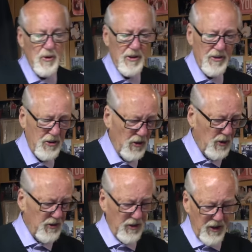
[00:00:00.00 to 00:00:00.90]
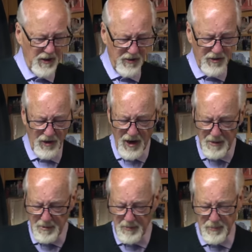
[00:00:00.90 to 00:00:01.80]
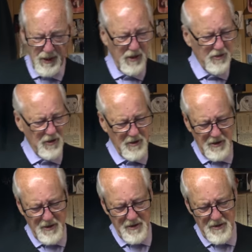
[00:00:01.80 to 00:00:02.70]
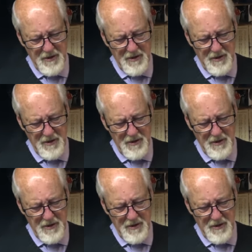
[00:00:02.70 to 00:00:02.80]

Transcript: with it too, it's a consignment piece, and uh,